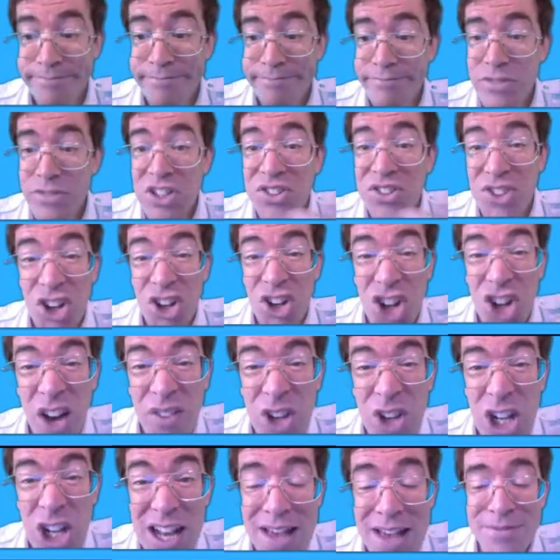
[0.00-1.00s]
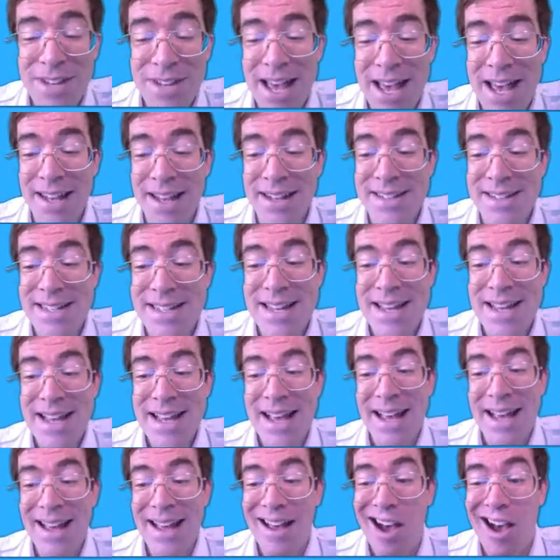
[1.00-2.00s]
So cover your left hand
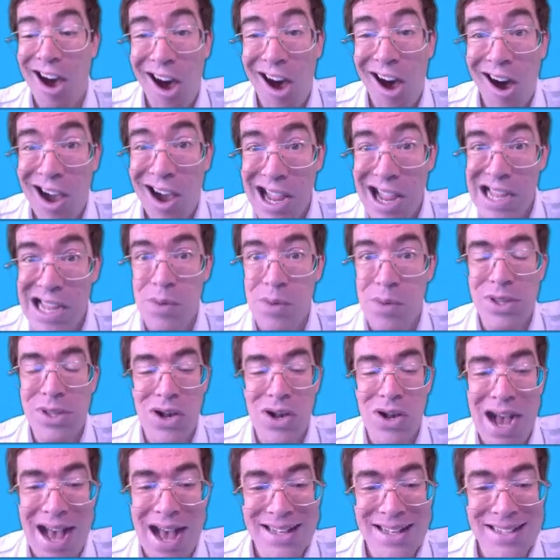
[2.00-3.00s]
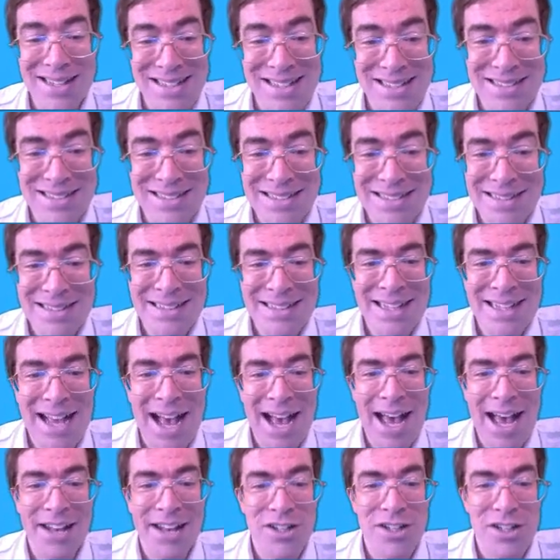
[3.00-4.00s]
eye with your hand
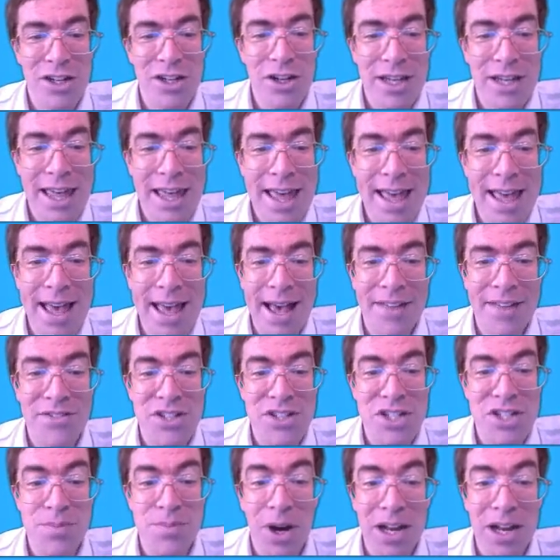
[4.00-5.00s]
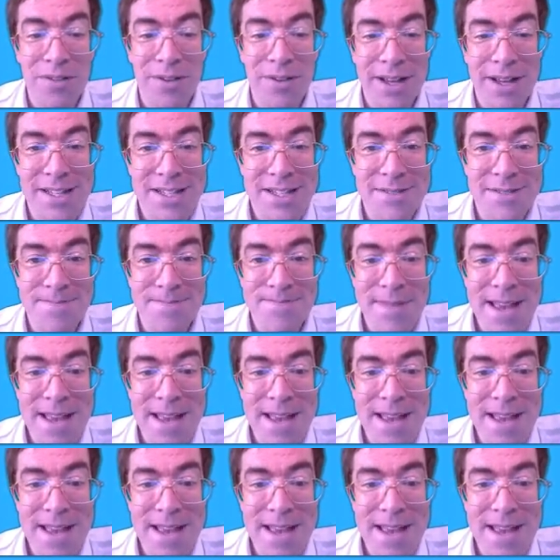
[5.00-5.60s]
and look here at the smiley face.